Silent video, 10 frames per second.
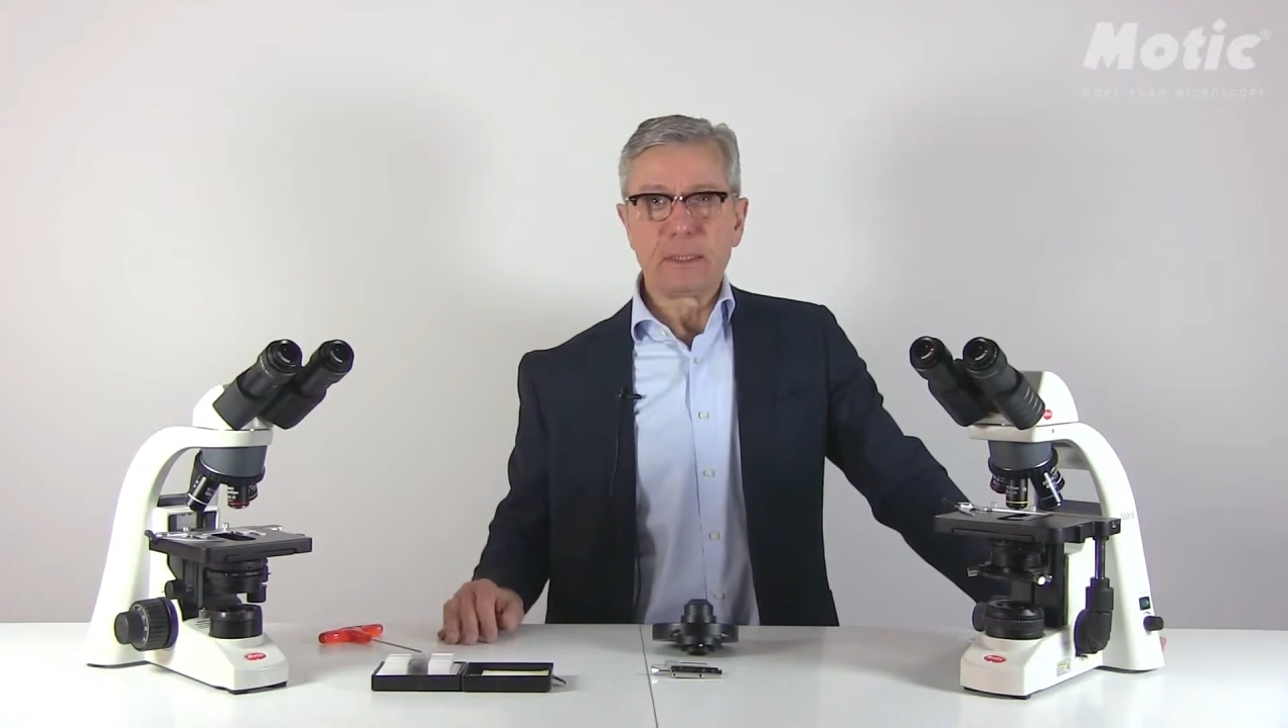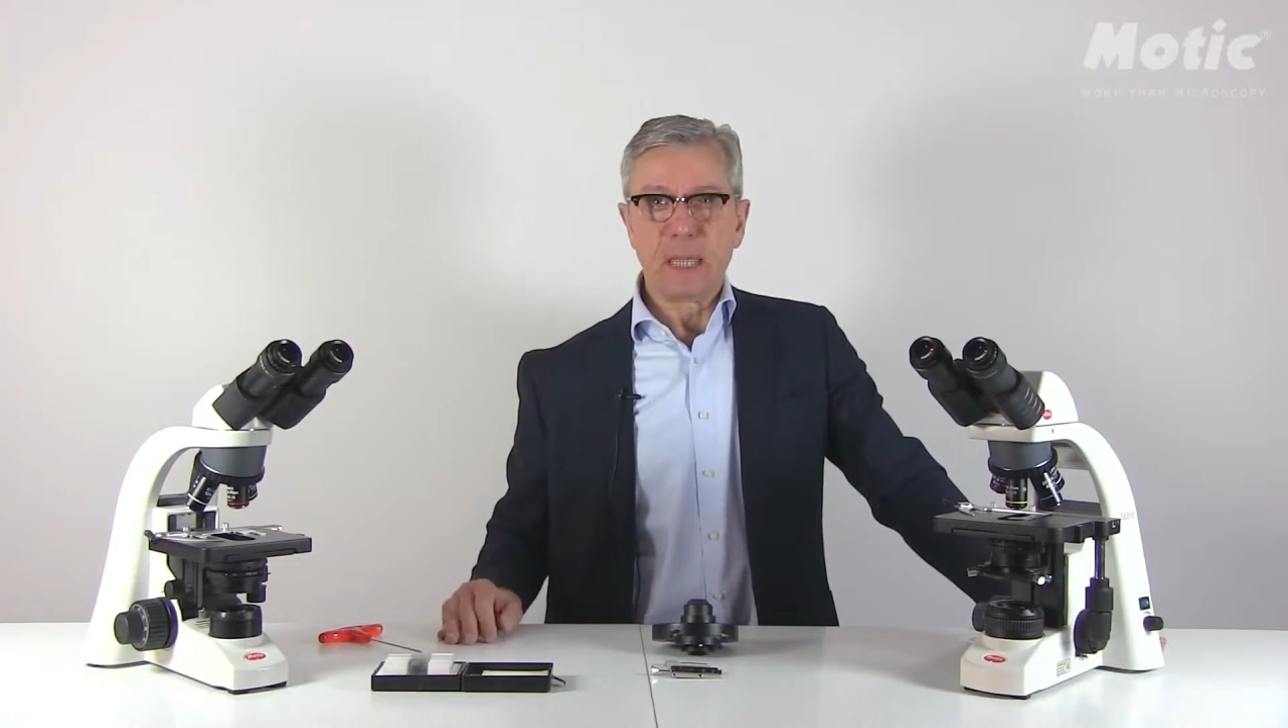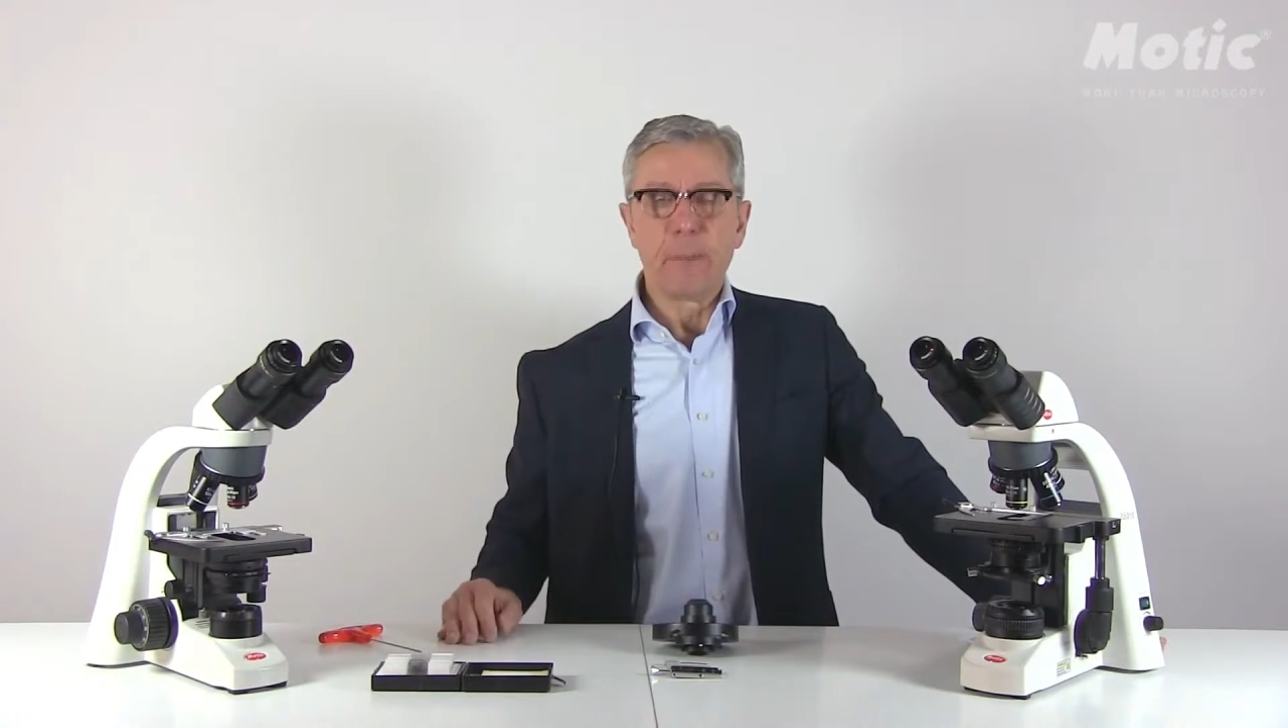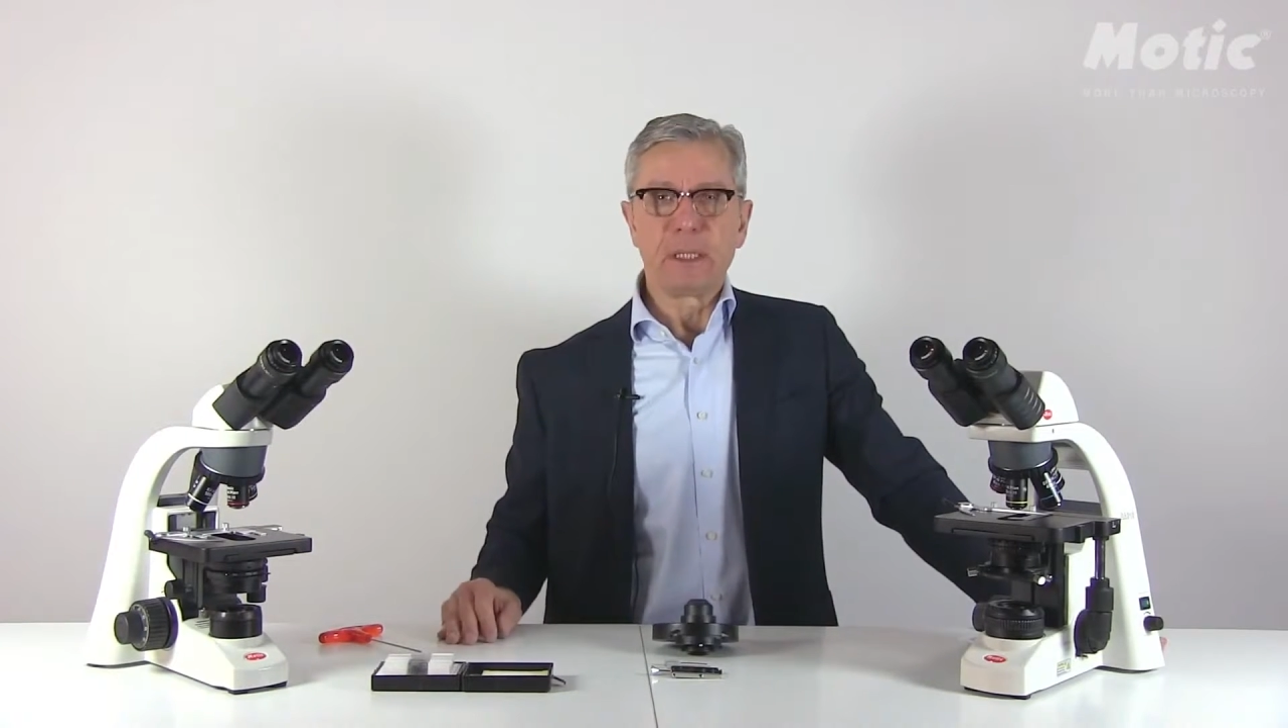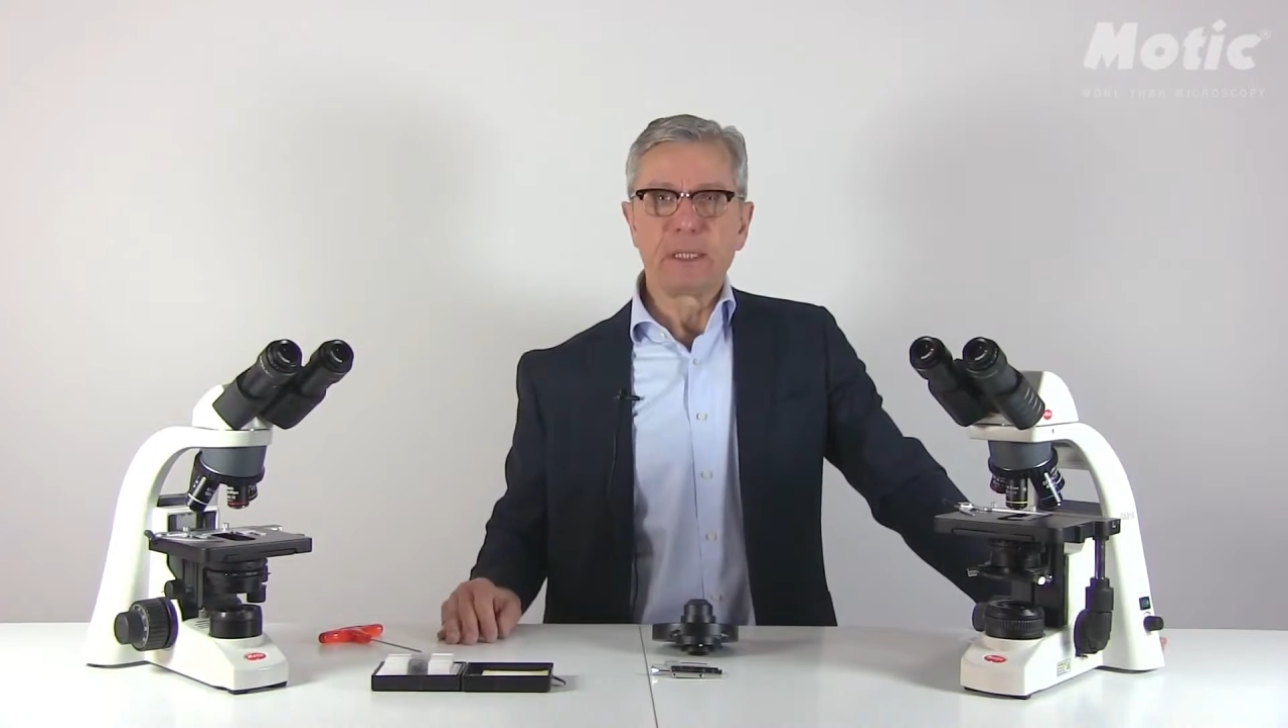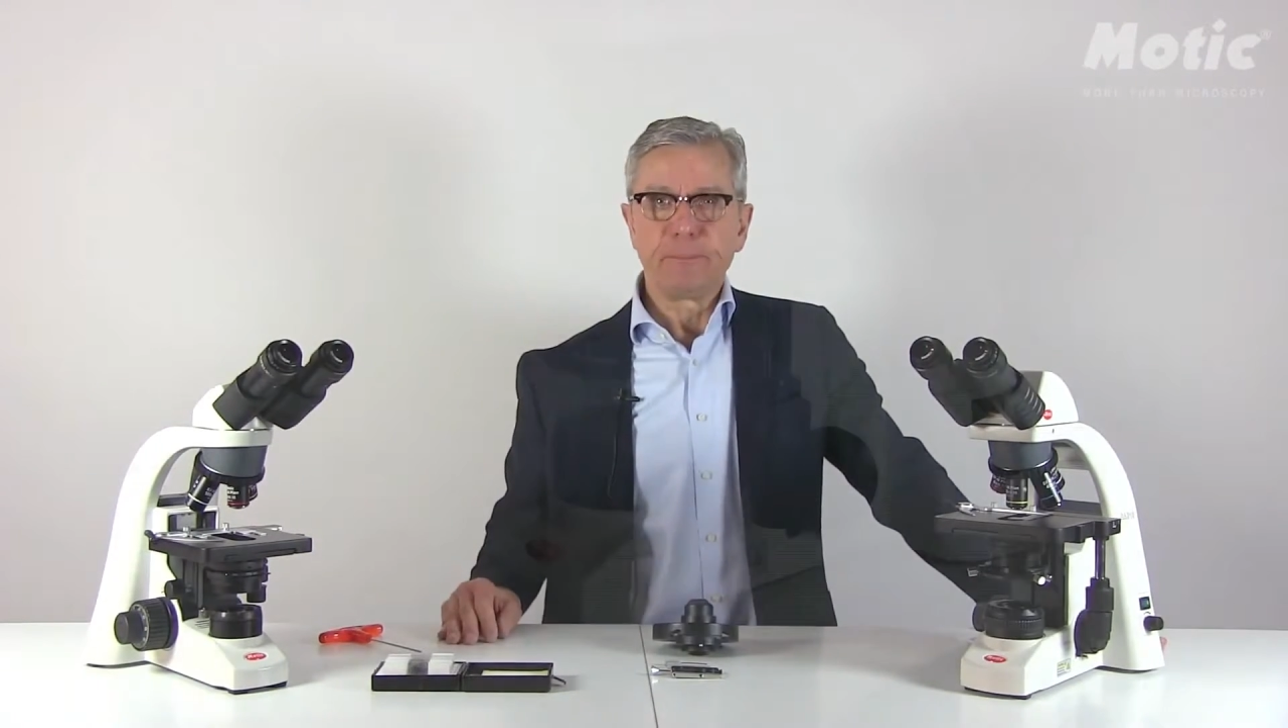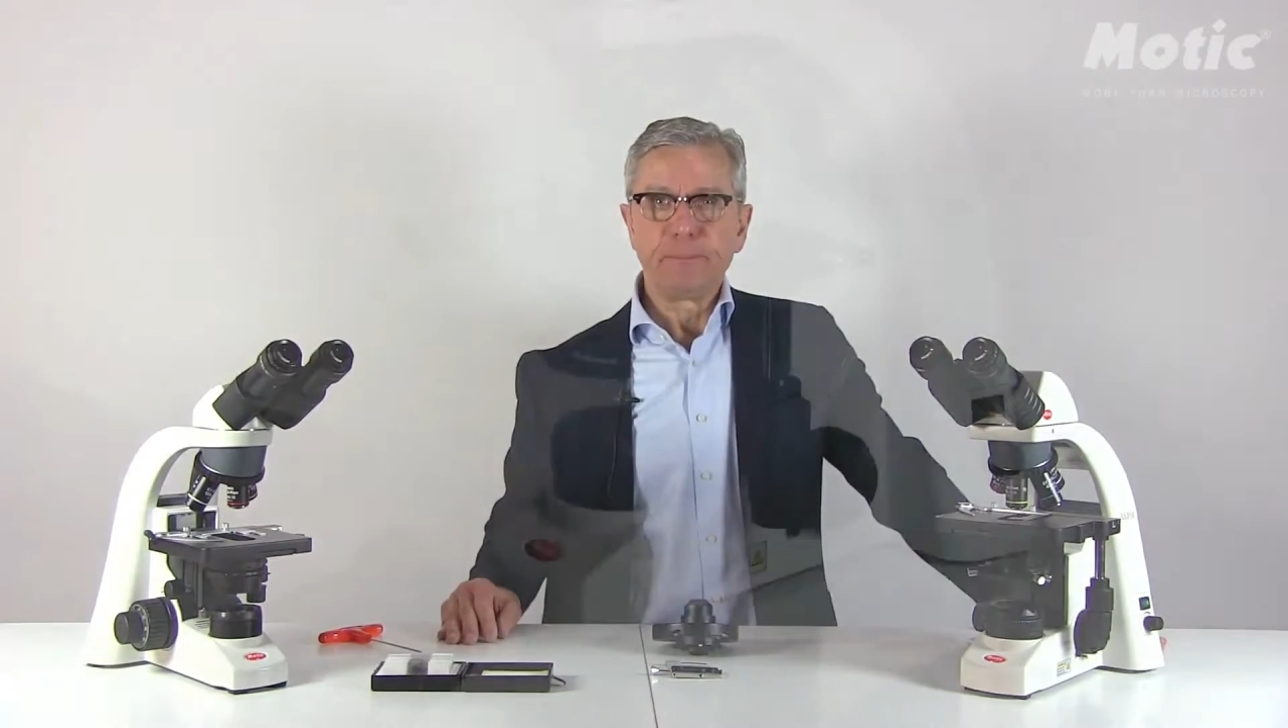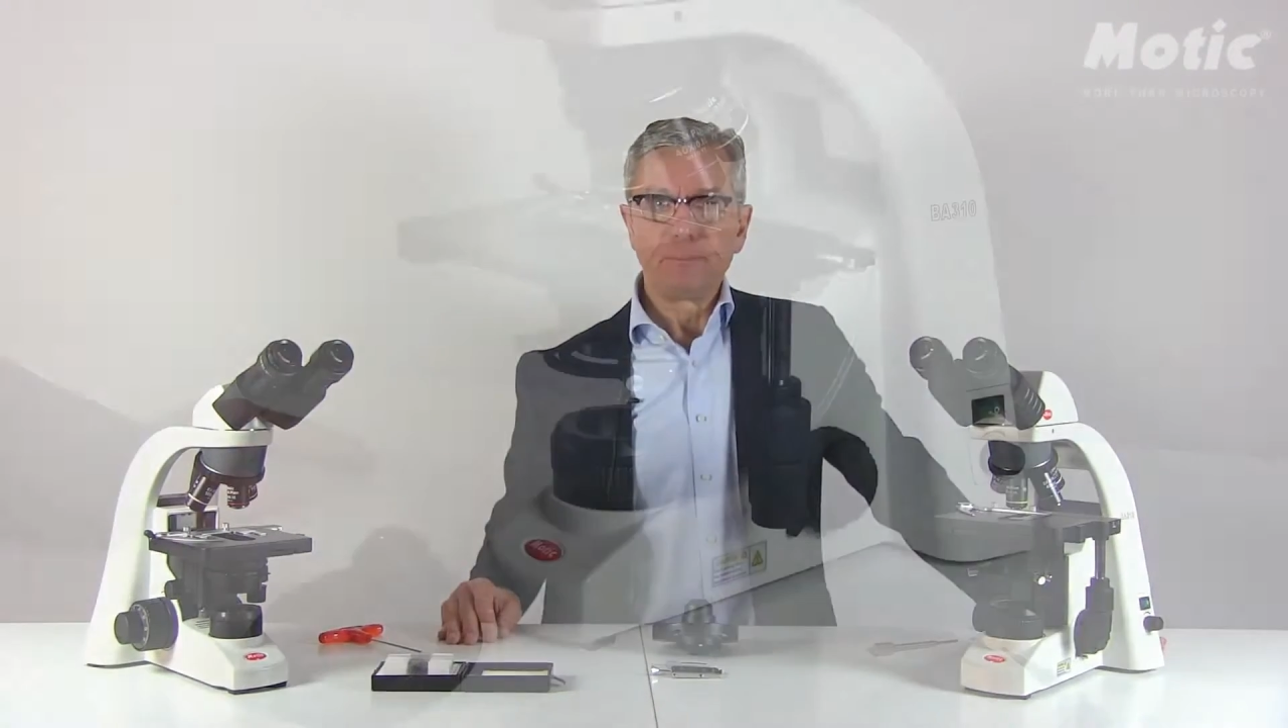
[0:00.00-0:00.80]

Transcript: samples.